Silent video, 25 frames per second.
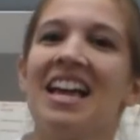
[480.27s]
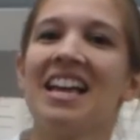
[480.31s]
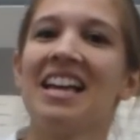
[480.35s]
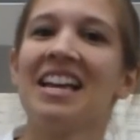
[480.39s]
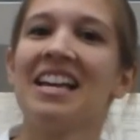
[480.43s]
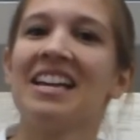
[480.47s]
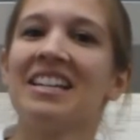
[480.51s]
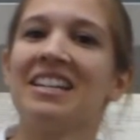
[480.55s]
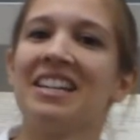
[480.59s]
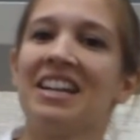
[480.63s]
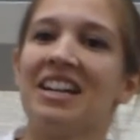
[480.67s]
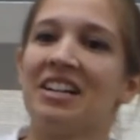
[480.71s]

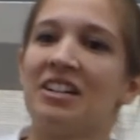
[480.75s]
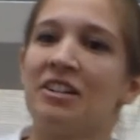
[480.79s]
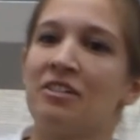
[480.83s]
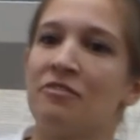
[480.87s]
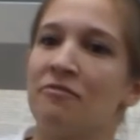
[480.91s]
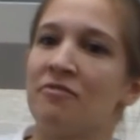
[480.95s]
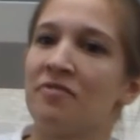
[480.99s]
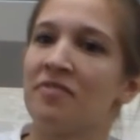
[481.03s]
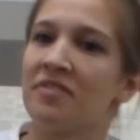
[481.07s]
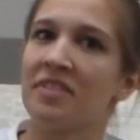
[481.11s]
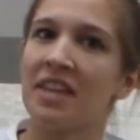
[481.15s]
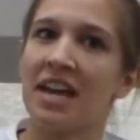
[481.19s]
And
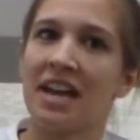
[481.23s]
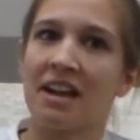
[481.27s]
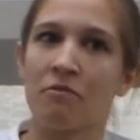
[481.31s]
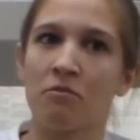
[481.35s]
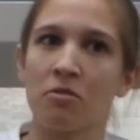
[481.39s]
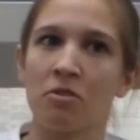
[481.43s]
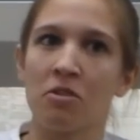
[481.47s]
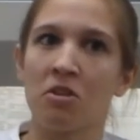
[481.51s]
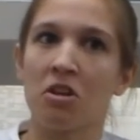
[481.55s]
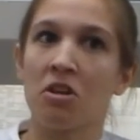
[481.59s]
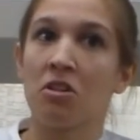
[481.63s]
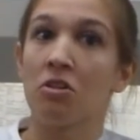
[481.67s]

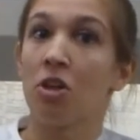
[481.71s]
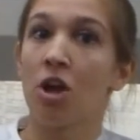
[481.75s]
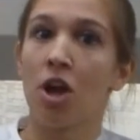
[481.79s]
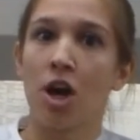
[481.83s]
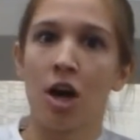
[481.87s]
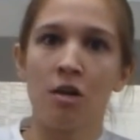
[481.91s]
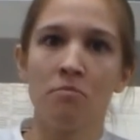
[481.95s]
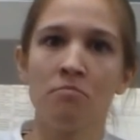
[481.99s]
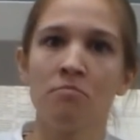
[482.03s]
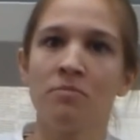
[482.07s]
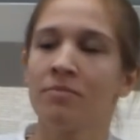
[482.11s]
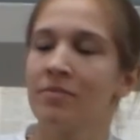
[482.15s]
that will
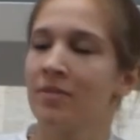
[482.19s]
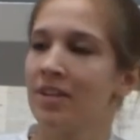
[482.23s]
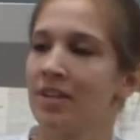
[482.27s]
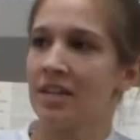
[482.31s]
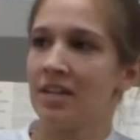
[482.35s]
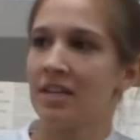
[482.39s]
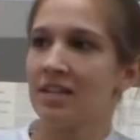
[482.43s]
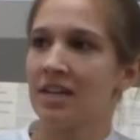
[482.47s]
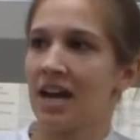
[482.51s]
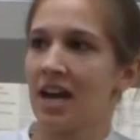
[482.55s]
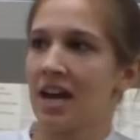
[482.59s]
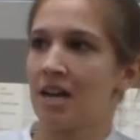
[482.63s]
alarm
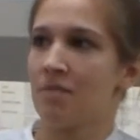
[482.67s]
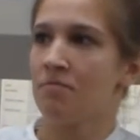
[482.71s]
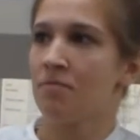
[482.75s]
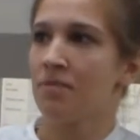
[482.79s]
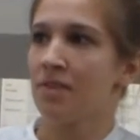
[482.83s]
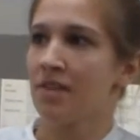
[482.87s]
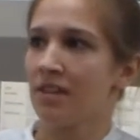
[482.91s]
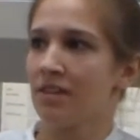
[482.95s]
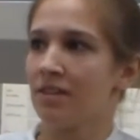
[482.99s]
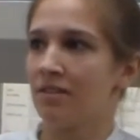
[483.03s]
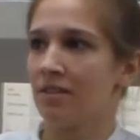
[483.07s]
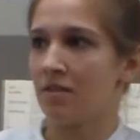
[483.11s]

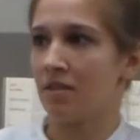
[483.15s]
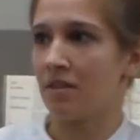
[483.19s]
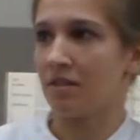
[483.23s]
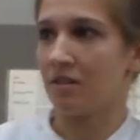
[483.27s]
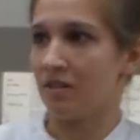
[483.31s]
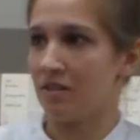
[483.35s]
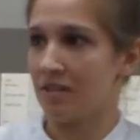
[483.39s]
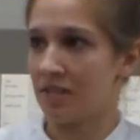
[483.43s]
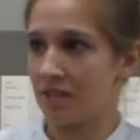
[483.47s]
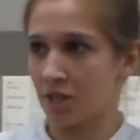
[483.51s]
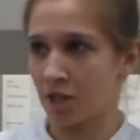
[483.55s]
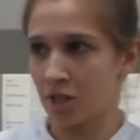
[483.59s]
anytime
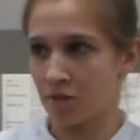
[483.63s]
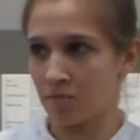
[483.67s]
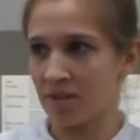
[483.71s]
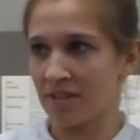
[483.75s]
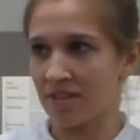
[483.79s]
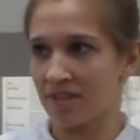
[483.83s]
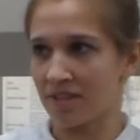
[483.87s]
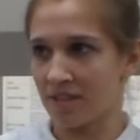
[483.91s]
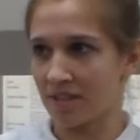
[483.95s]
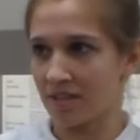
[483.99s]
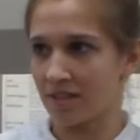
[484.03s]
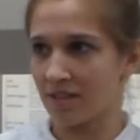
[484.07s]
the
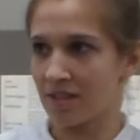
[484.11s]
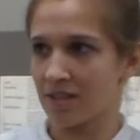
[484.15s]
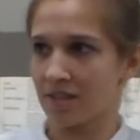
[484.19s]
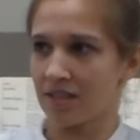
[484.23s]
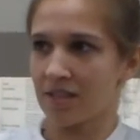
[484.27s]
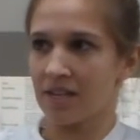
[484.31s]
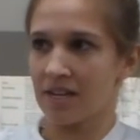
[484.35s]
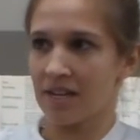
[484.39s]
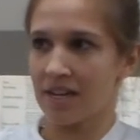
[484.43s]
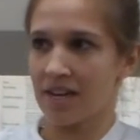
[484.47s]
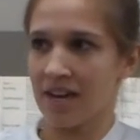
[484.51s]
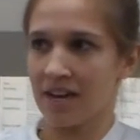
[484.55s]
instrument
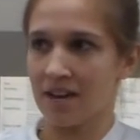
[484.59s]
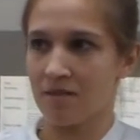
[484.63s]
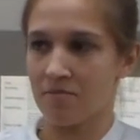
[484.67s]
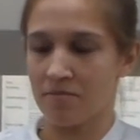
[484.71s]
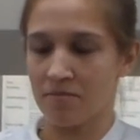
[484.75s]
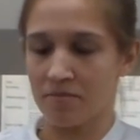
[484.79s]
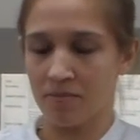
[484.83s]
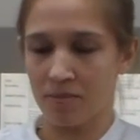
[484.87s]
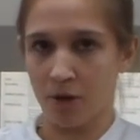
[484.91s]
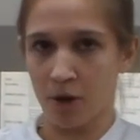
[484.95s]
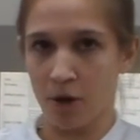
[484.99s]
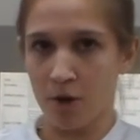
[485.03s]
senses any kind
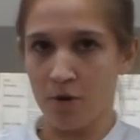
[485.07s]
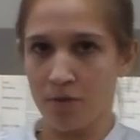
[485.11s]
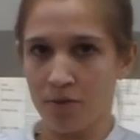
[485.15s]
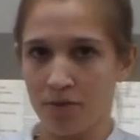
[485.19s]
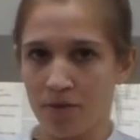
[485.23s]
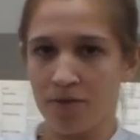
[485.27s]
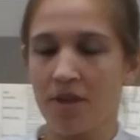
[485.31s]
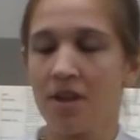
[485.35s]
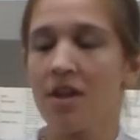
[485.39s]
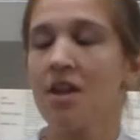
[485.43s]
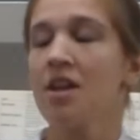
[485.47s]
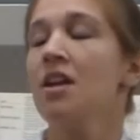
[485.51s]
of growth,
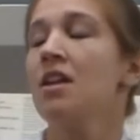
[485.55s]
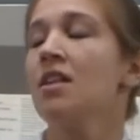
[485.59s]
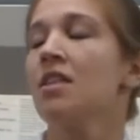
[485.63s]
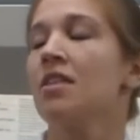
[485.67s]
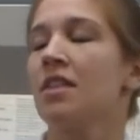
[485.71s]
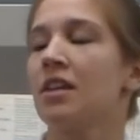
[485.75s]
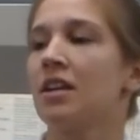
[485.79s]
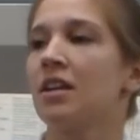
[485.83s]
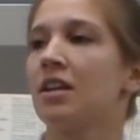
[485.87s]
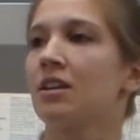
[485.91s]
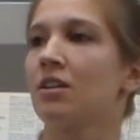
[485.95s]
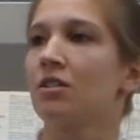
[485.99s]

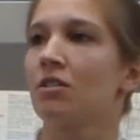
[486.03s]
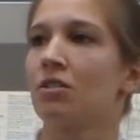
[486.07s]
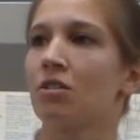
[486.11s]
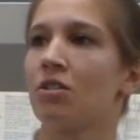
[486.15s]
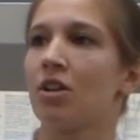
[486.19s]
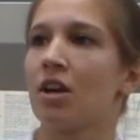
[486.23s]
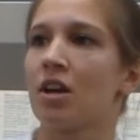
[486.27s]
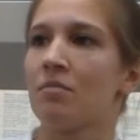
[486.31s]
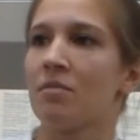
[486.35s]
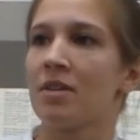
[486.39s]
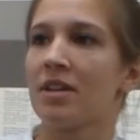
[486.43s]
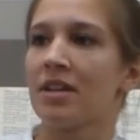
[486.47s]
and it'll
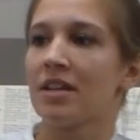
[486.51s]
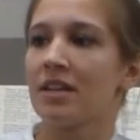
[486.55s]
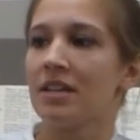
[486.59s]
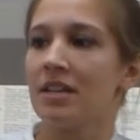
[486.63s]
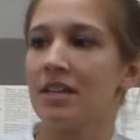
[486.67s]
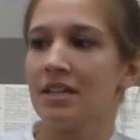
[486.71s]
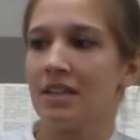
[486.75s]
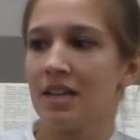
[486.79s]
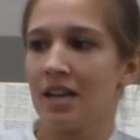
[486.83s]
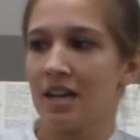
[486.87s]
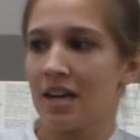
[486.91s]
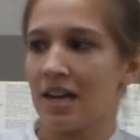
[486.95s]
alarm at
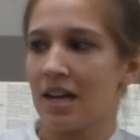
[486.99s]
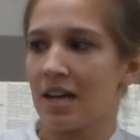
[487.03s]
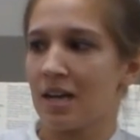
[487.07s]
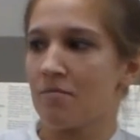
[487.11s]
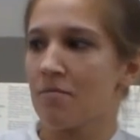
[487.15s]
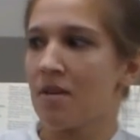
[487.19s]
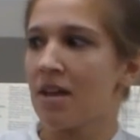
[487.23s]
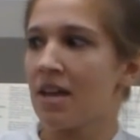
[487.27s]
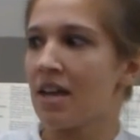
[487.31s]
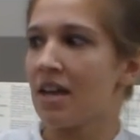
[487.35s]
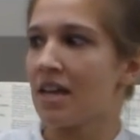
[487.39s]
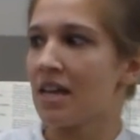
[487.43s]
any
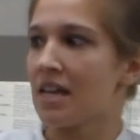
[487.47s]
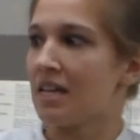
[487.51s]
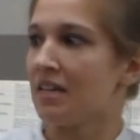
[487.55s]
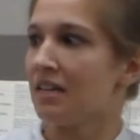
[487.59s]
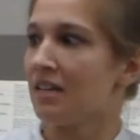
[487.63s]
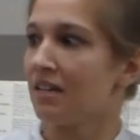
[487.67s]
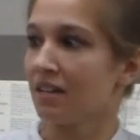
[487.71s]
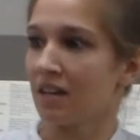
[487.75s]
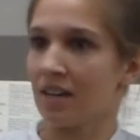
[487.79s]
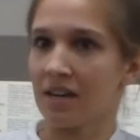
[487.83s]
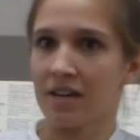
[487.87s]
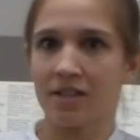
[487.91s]
time
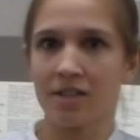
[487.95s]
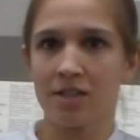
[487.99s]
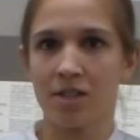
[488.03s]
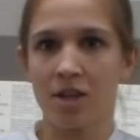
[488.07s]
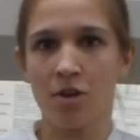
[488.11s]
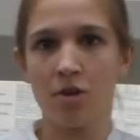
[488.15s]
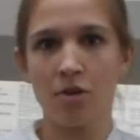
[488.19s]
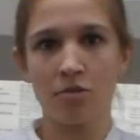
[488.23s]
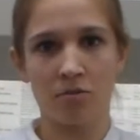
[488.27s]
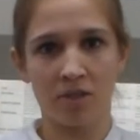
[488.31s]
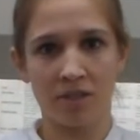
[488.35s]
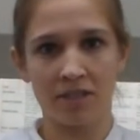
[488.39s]
and let us
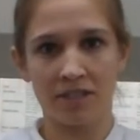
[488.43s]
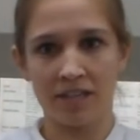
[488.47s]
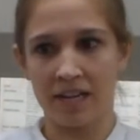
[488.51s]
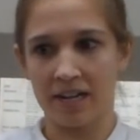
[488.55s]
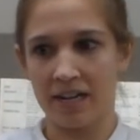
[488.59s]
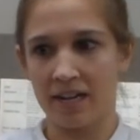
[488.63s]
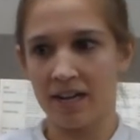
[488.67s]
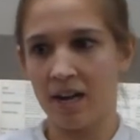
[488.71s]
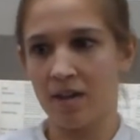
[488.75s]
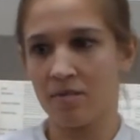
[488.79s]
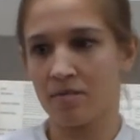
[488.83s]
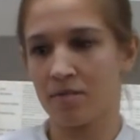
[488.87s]
know, and we'll
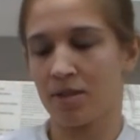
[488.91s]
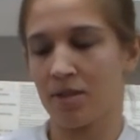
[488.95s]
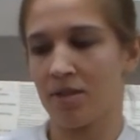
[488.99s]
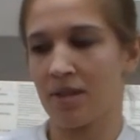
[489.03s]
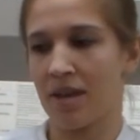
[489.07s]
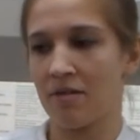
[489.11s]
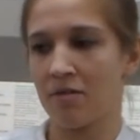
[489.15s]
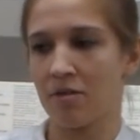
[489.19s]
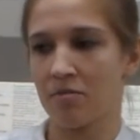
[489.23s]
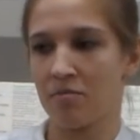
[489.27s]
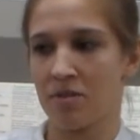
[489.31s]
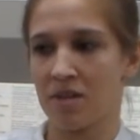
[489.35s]
set it up.
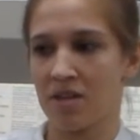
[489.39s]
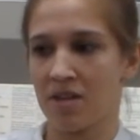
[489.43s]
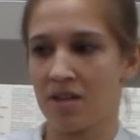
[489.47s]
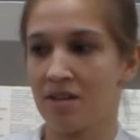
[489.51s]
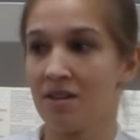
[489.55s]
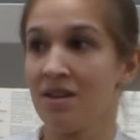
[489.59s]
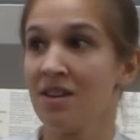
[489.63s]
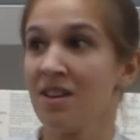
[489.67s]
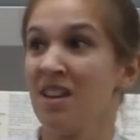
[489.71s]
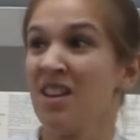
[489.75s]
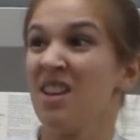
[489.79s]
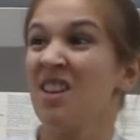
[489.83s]
So that would
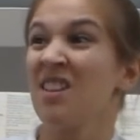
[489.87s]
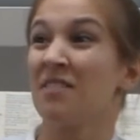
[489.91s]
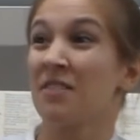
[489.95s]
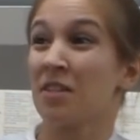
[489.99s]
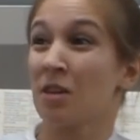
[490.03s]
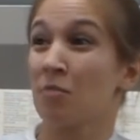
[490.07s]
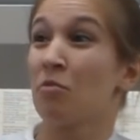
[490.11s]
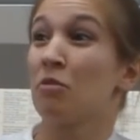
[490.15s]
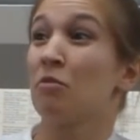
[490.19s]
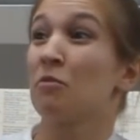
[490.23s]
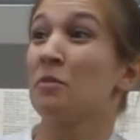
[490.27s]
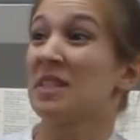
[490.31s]
be if
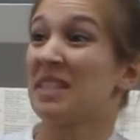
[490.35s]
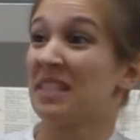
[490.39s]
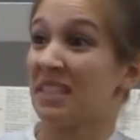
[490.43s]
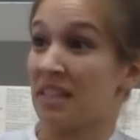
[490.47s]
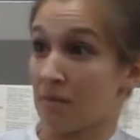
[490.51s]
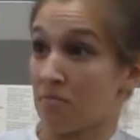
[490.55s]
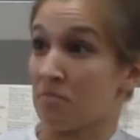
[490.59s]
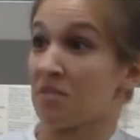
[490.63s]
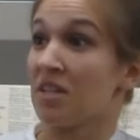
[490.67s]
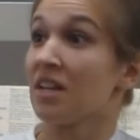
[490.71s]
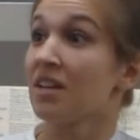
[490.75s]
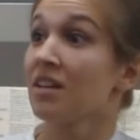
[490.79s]
someone was
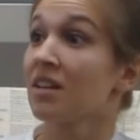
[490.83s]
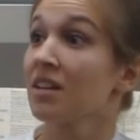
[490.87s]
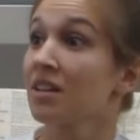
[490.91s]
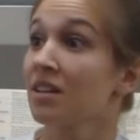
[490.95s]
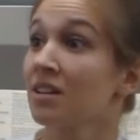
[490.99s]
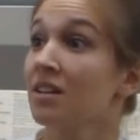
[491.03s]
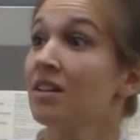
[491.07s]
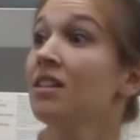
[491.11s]
septic.